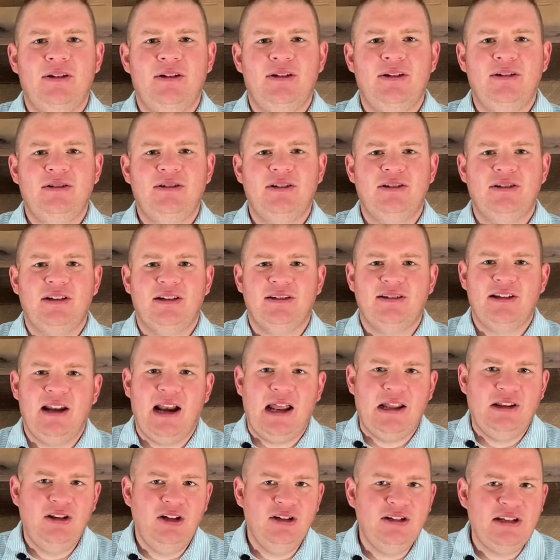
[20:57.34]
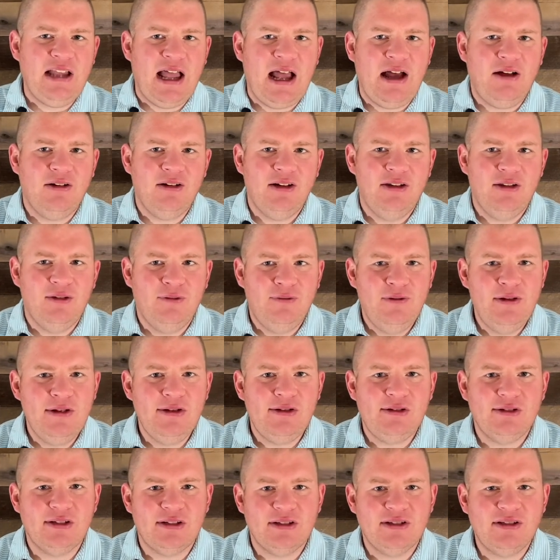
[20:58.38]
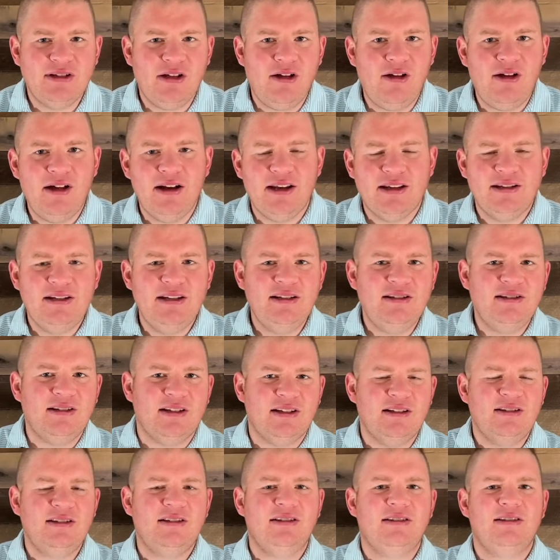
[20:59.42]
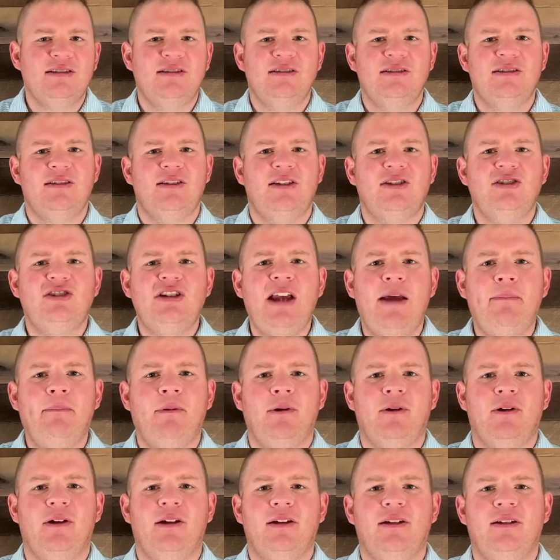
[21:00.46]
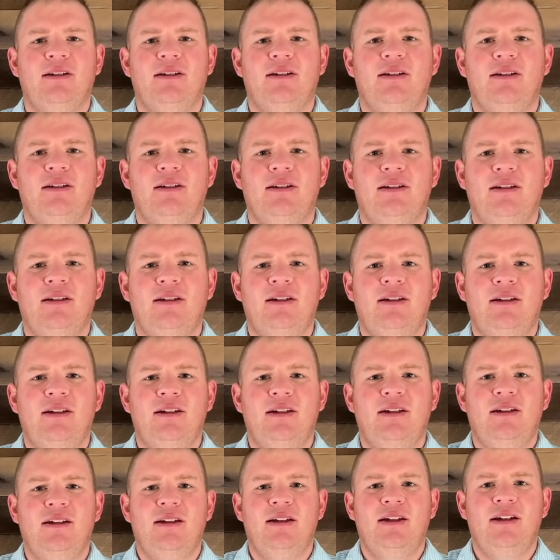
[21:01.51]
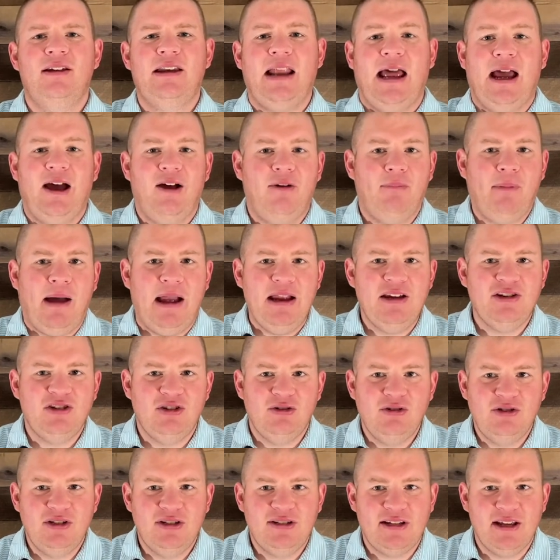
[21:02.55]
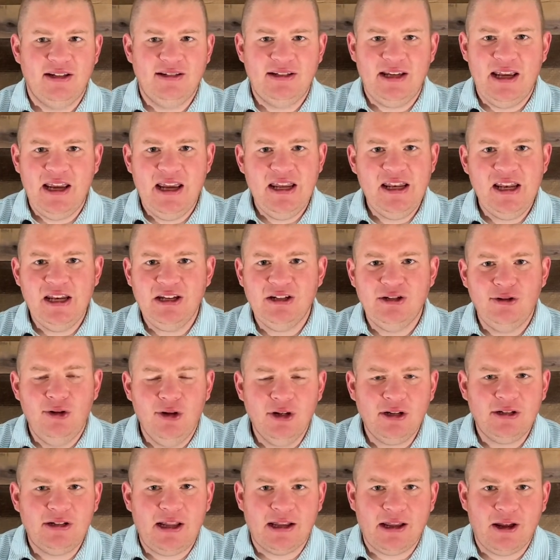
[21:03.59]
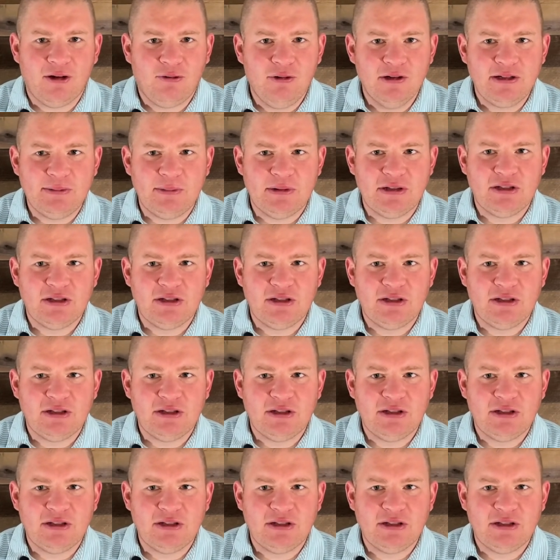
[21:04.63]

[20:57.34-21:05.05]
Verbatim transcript: She says, Then I looked out in the field and saw at a distance the shepherd. Now, mind you, she says, he didn't look like a Christmas